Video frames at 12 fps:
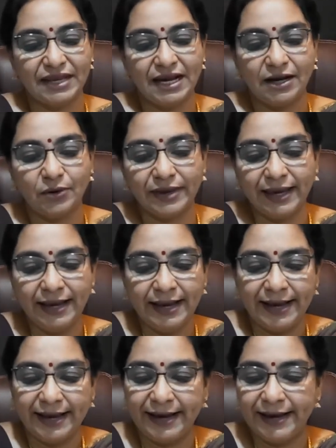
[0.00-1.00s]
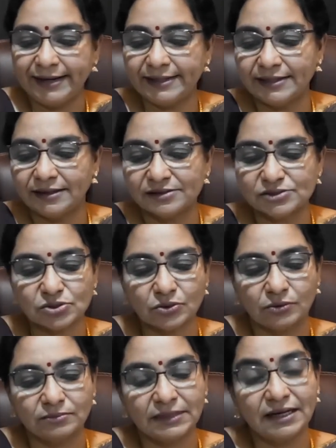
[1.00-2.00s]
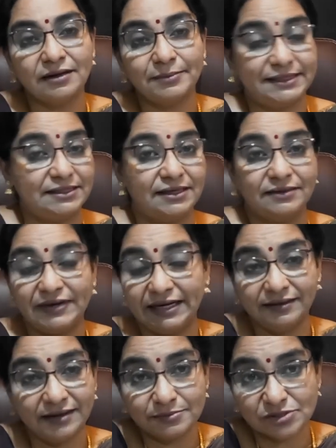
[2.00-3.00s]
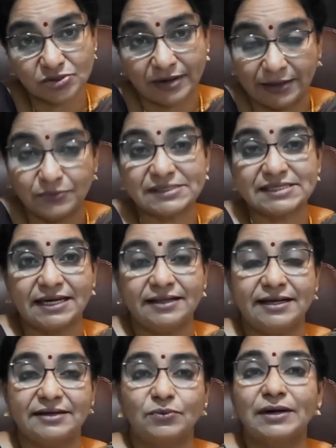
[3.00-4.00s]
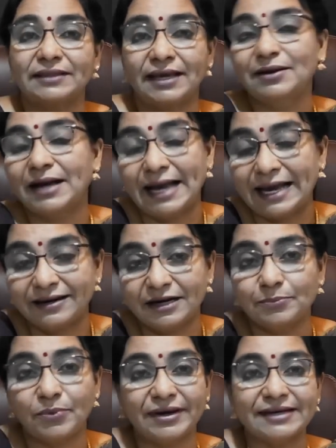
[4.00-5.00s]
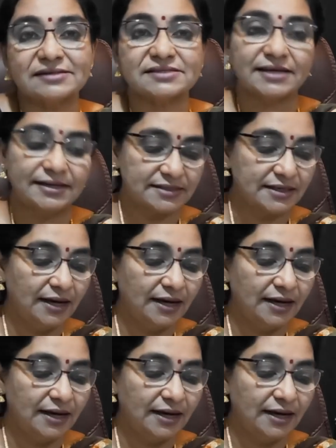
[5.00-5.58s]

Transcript: Okay, and when it comes to, I would say that one thing, added point is that